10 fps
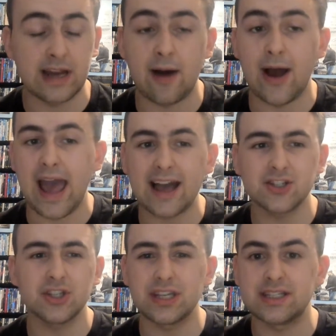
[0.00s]
Now, I
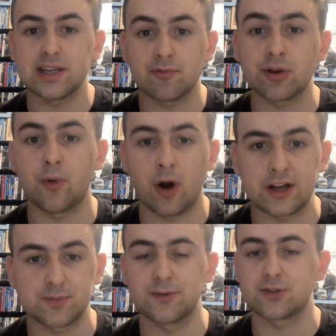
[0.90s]
actually did
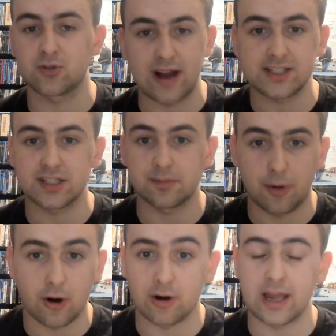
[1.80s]
rewatch both Jurassic
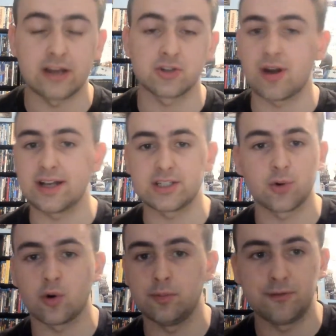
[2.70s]
Park and Jurassic
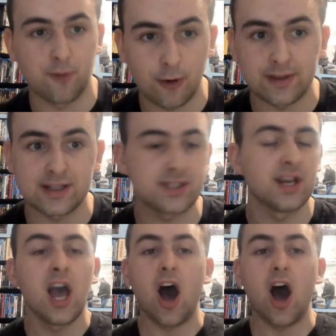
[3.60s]
World before this.